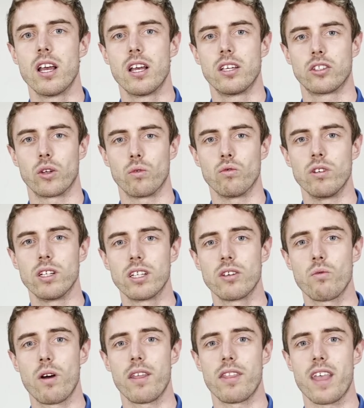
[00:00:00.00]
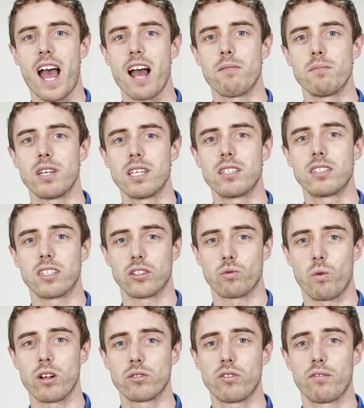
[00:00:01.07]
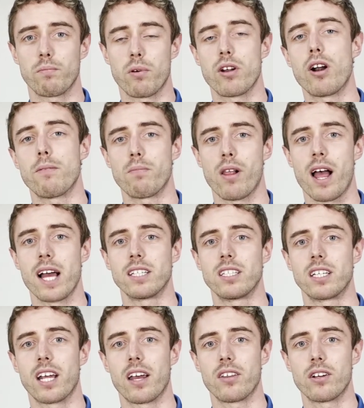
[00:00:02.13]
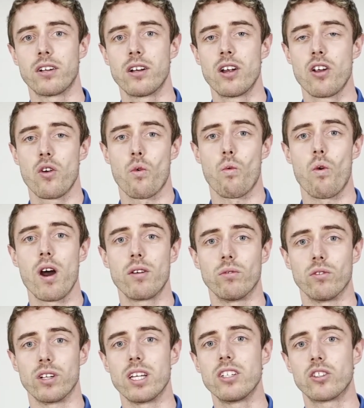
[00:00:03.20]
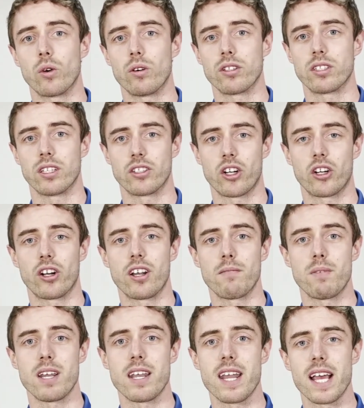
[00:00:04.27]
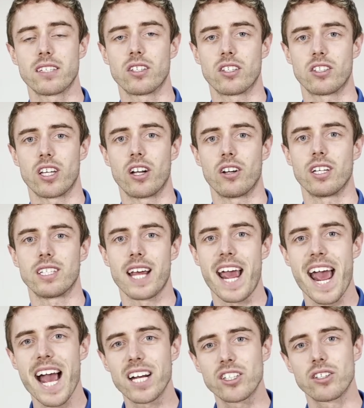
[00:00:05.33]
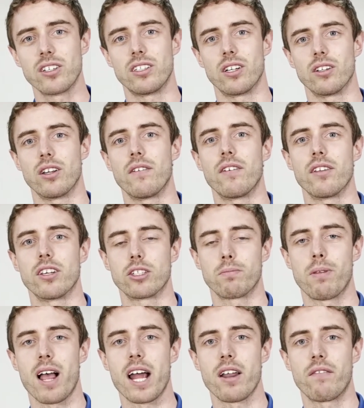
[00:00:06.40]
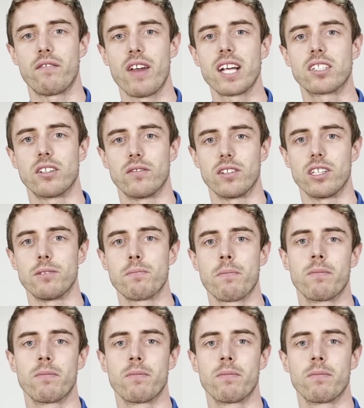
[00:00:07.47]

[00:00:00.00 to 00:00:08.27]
So really what that means is once we've put our plan together, what resources are going to be necessary to actually deliver this plan effectively.